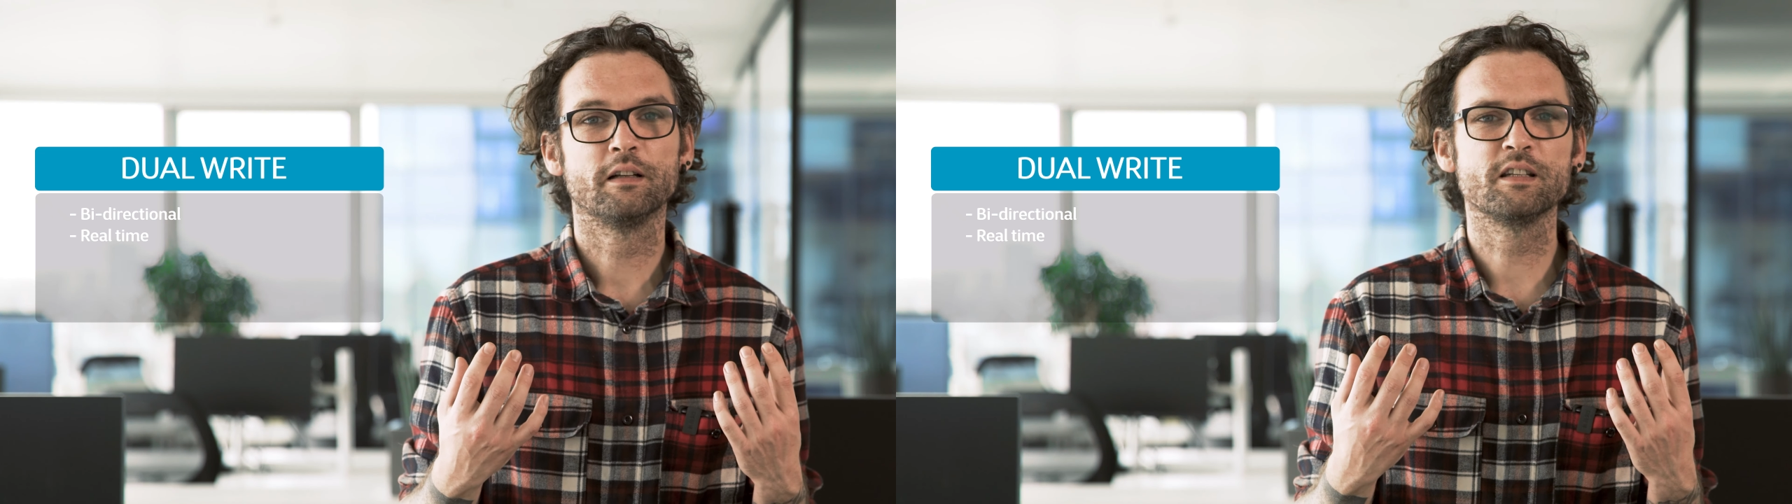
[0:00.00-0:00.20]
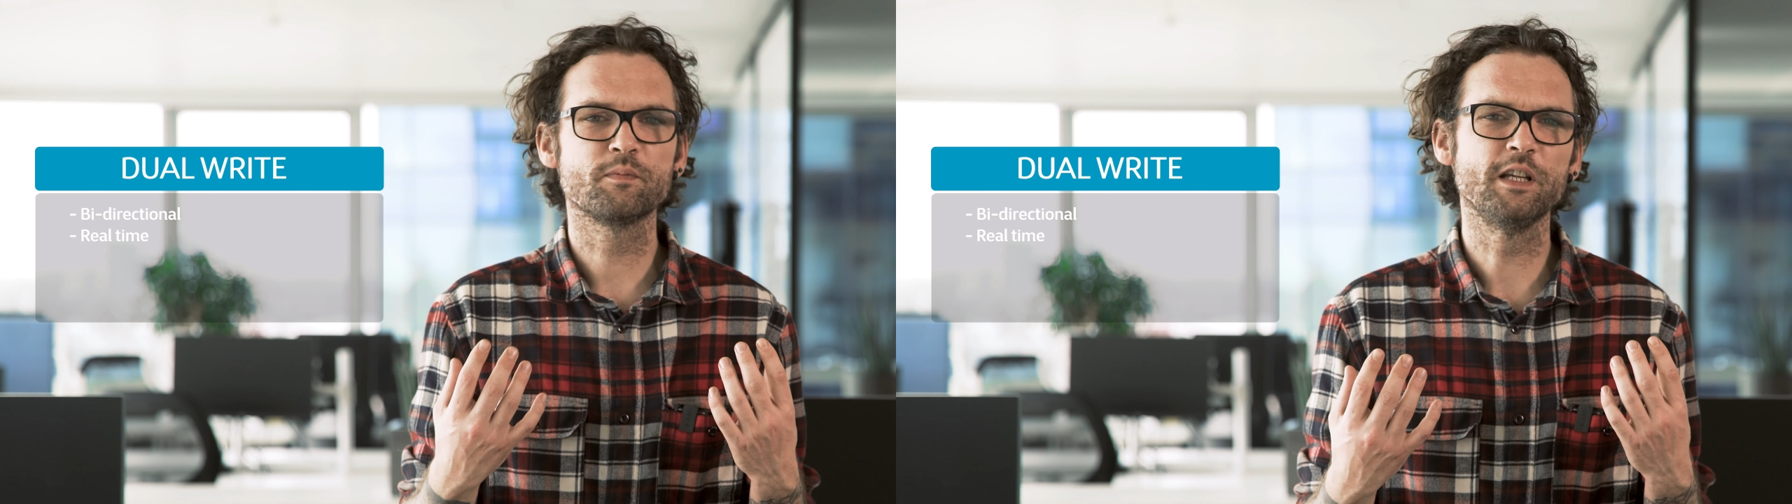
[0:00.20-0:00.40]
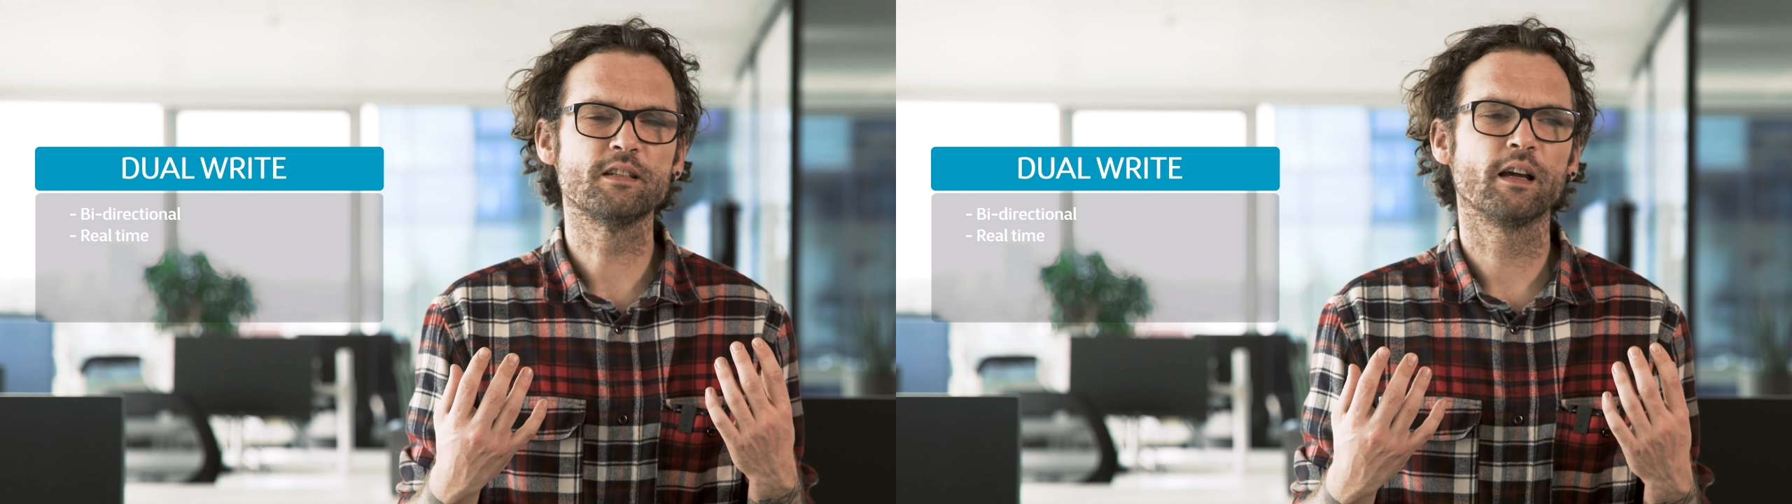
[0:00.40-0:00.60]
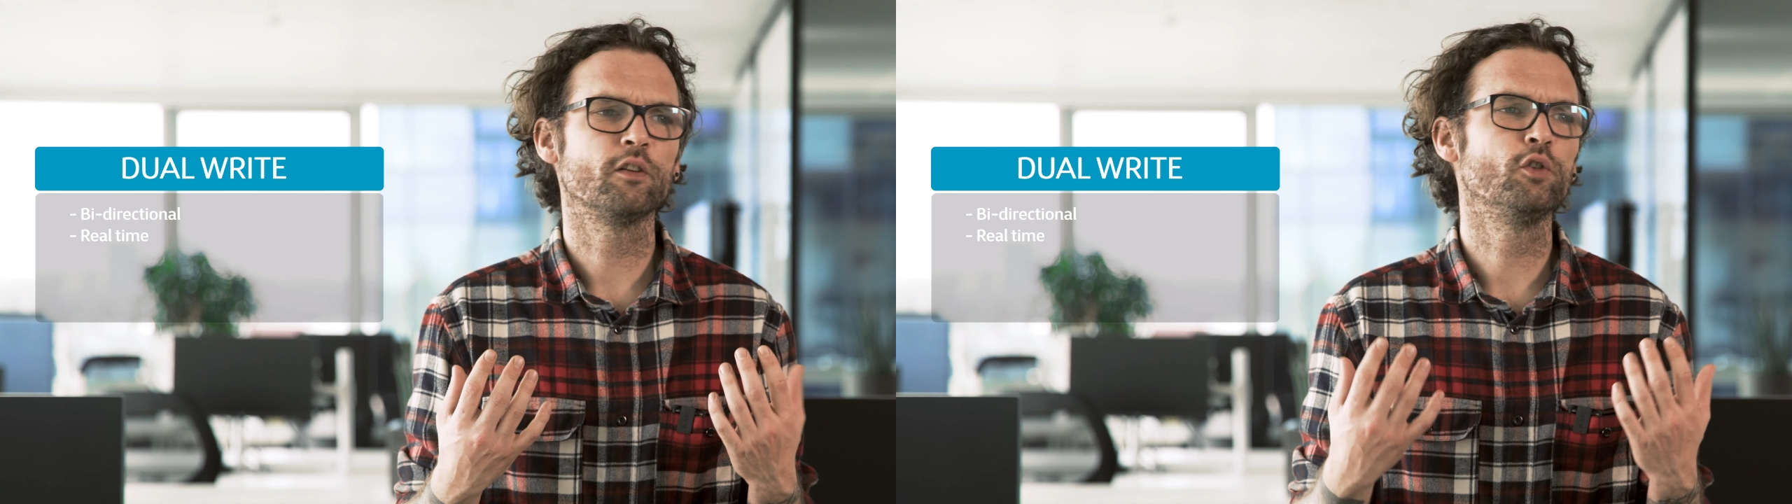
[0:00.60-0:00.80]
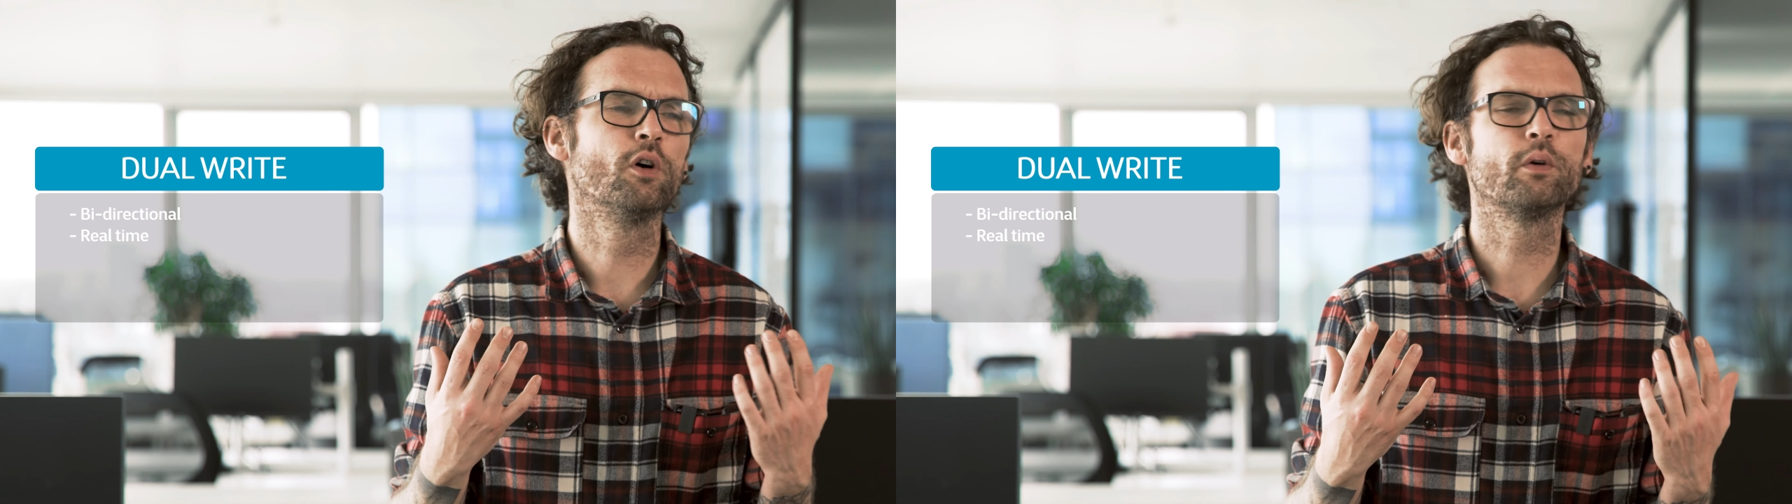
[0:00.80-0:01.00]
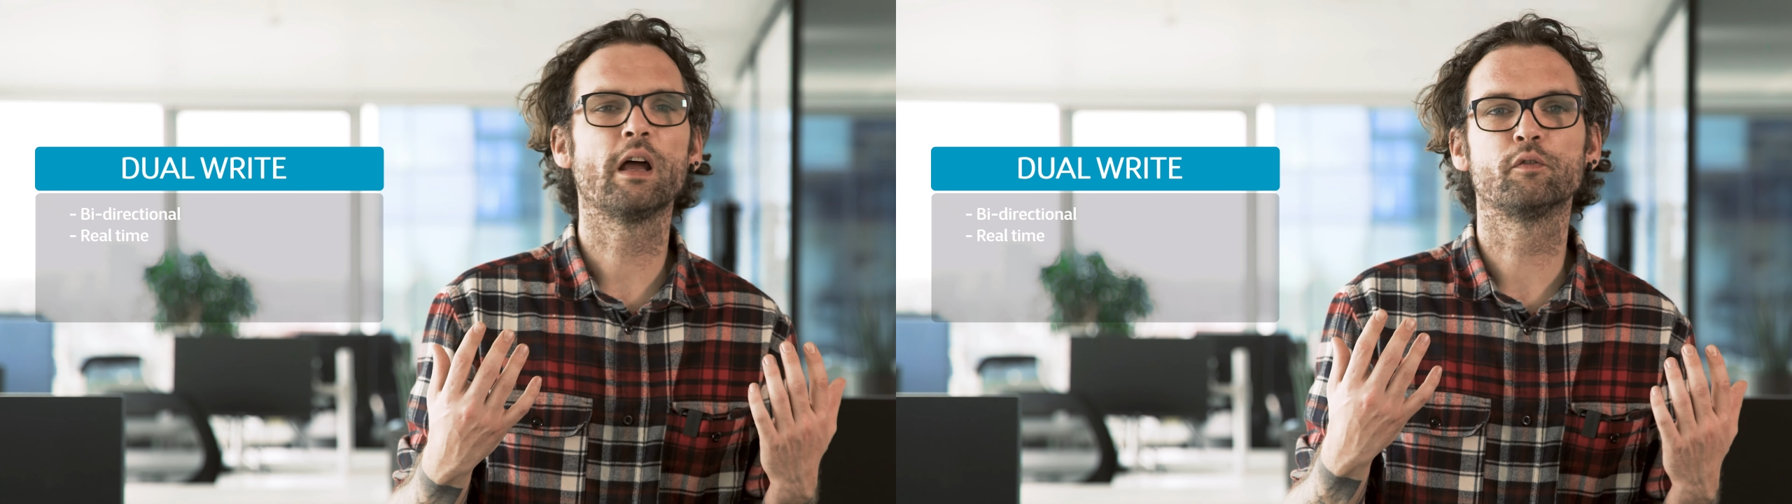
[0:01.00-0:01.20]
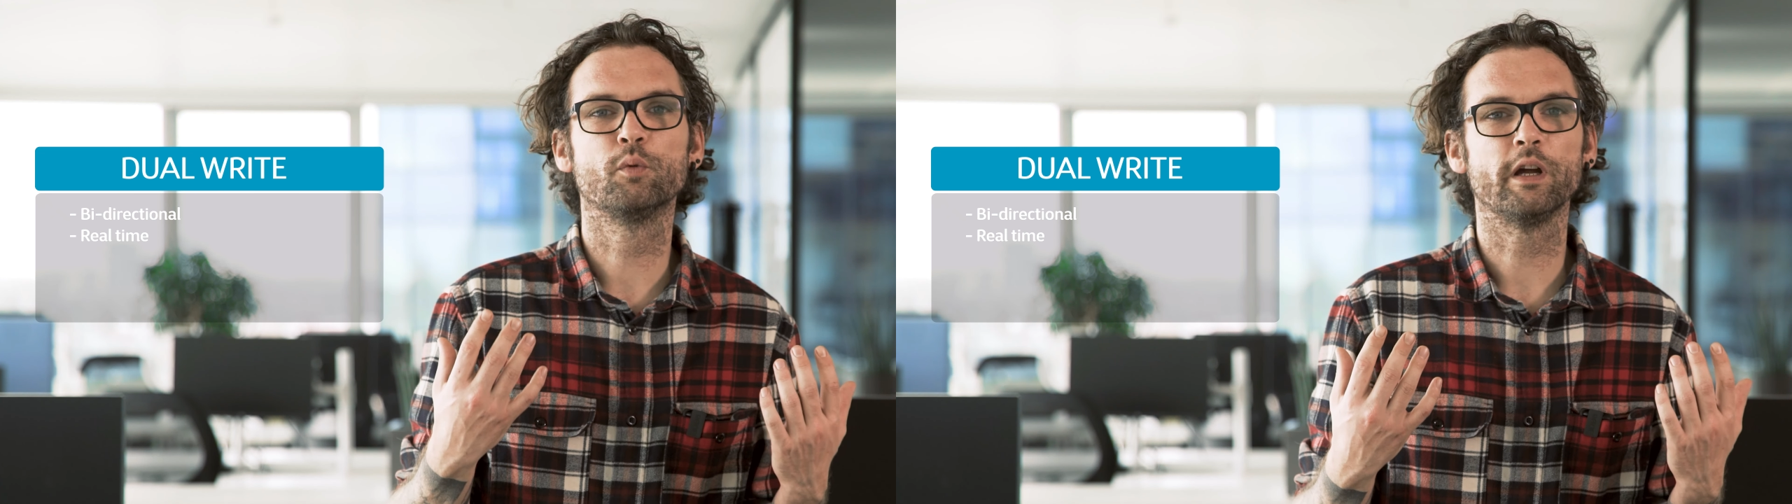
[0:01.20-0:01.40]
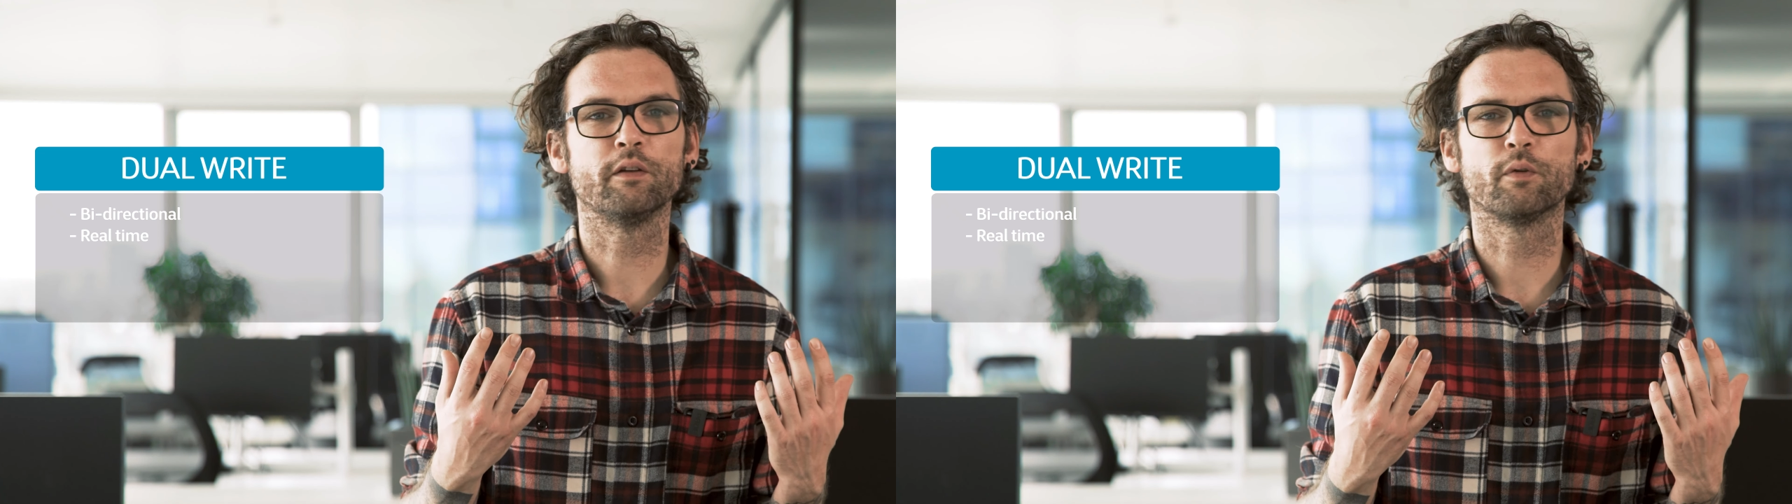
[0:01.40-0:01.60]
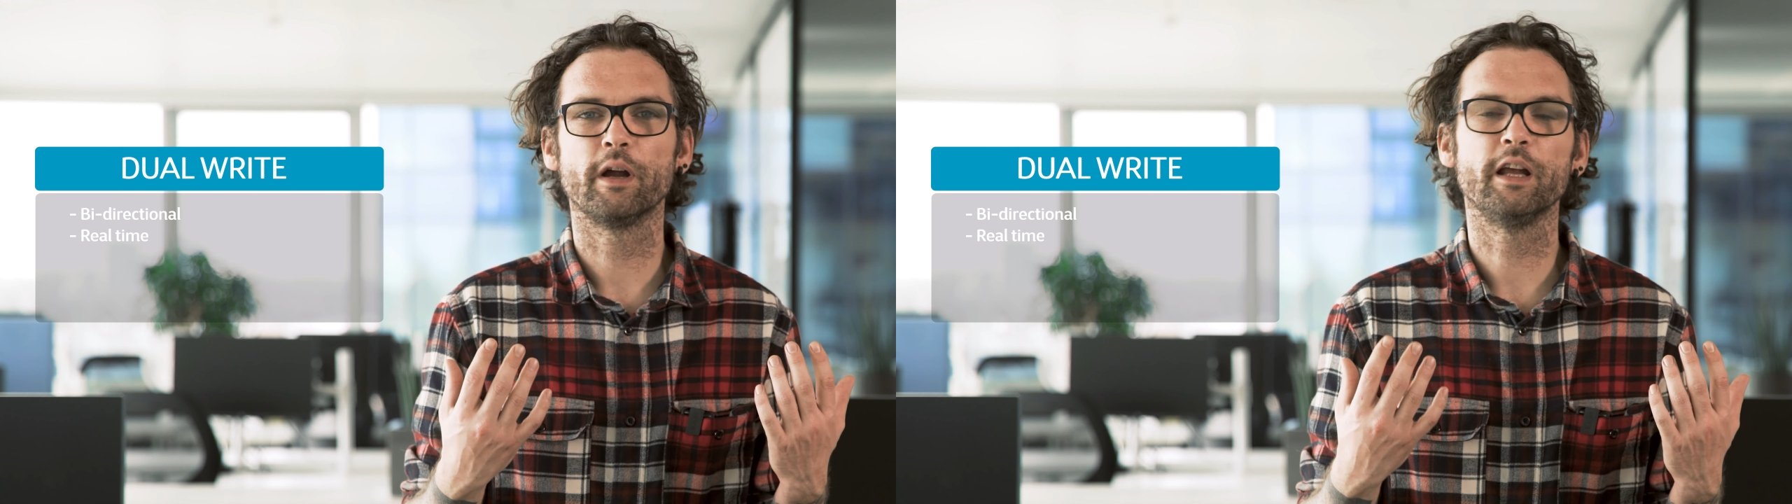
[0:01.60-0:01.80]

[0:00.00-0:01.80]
This means that you don't have to wait for